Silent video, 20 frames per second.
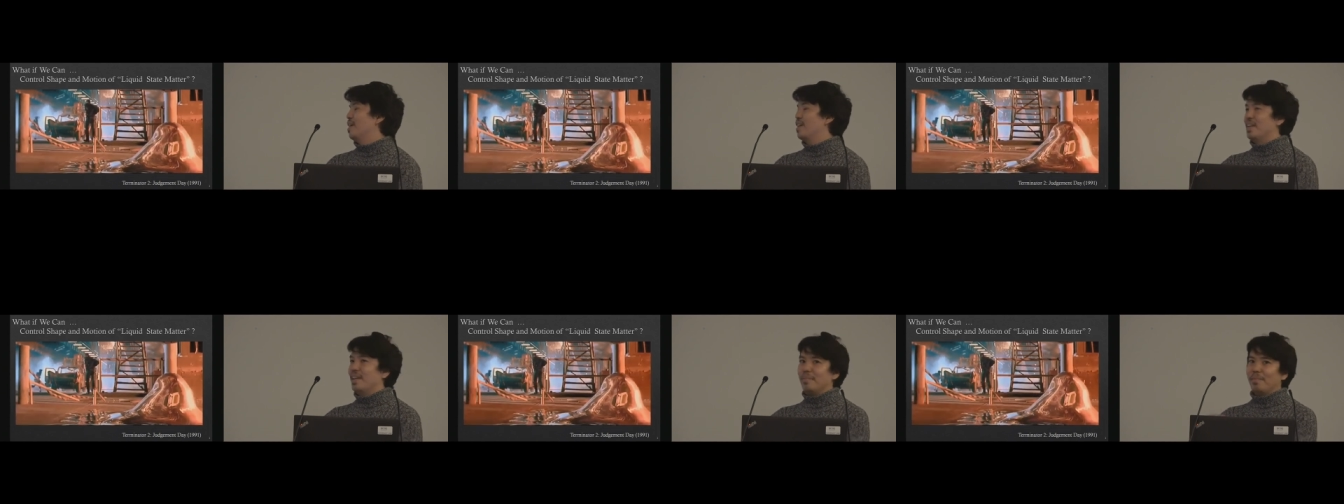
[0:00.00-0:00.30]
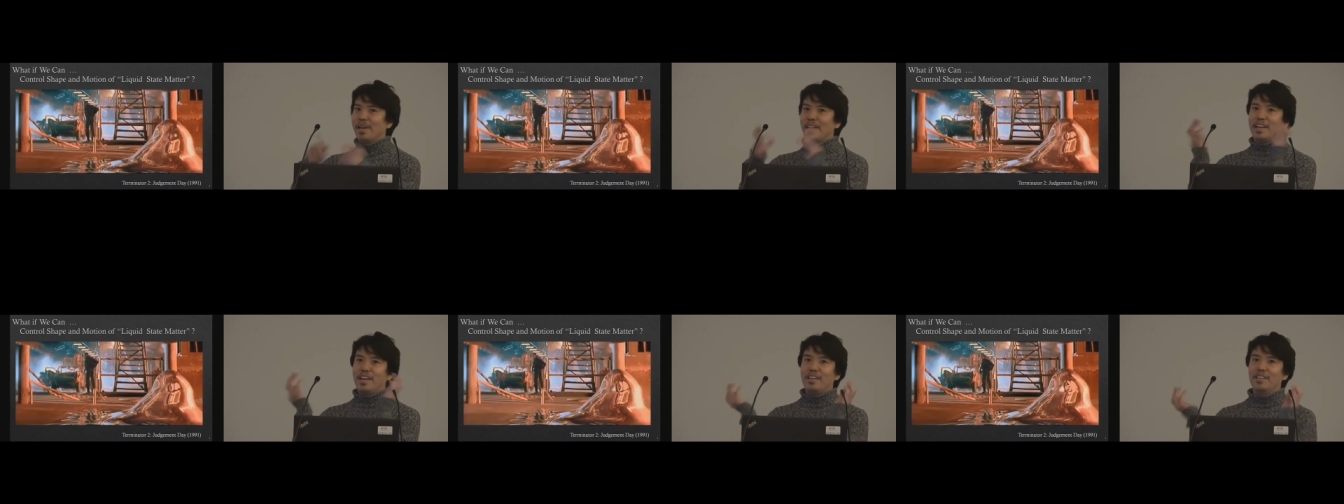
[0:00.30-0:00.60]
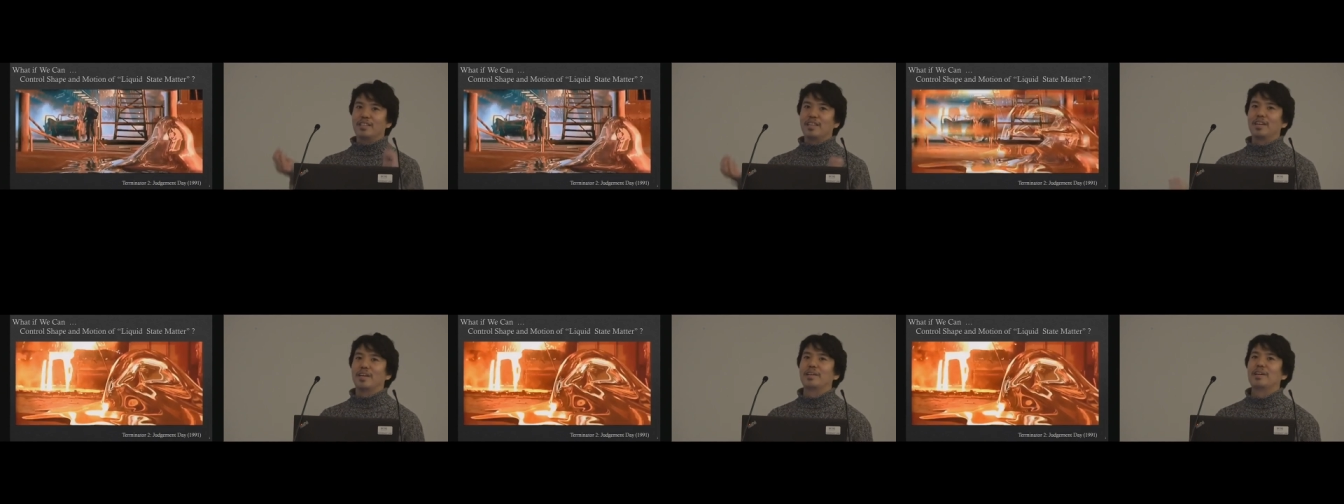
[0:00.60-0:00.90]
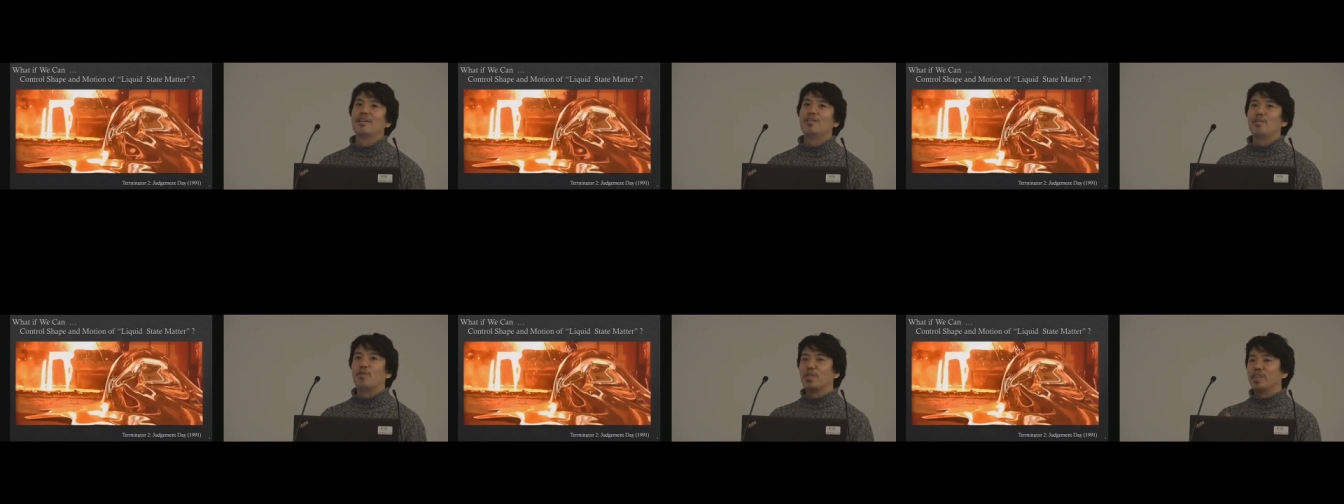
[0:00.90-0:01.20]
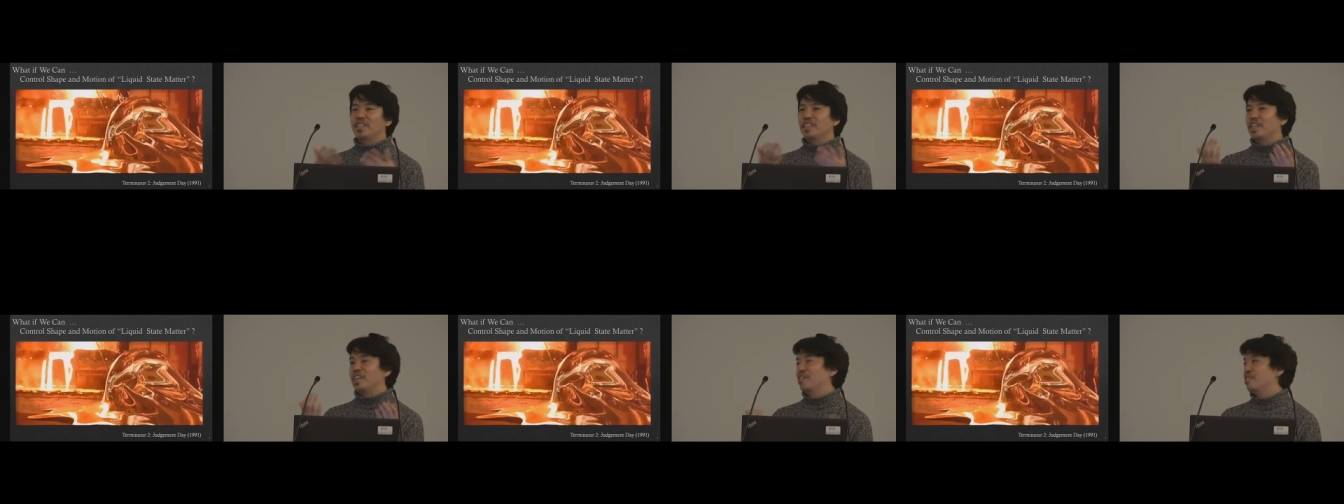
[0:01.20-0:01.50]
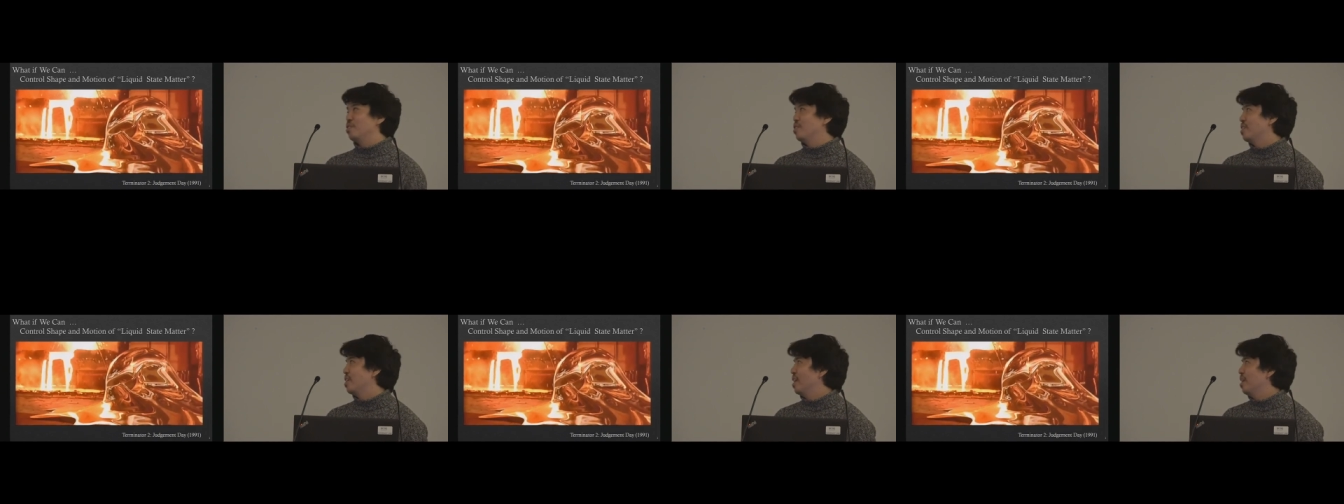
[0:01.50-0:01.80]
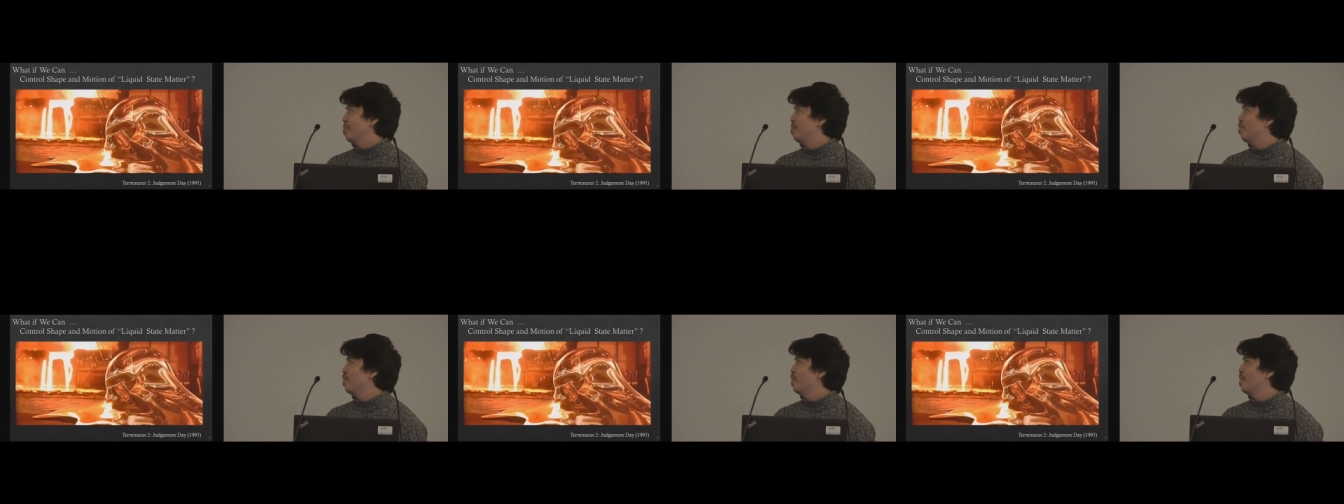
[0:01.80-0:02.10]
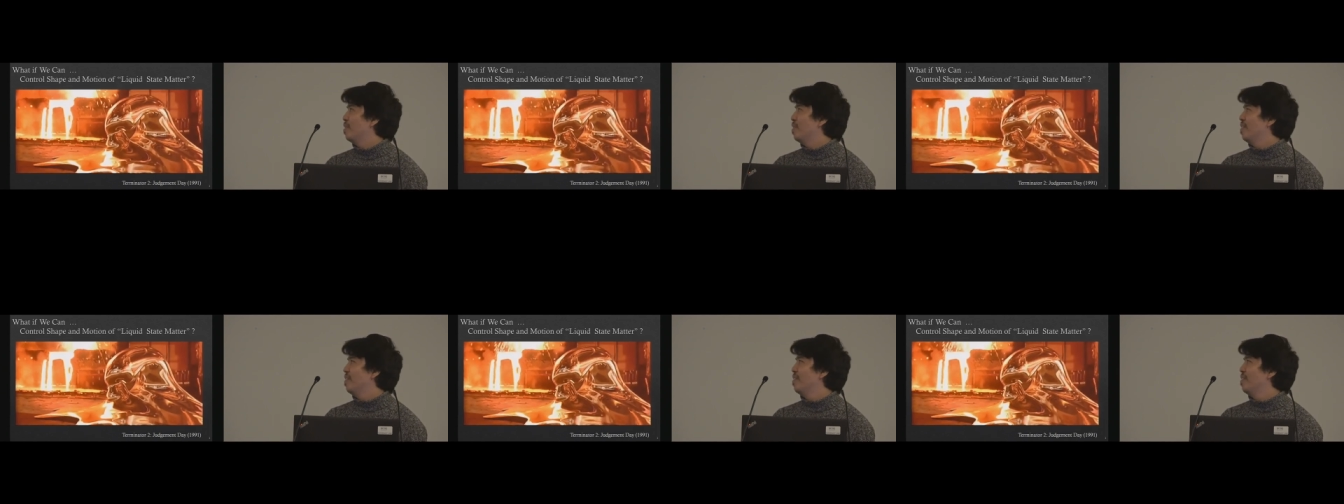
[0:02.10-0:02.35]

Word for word: and they making the original shape.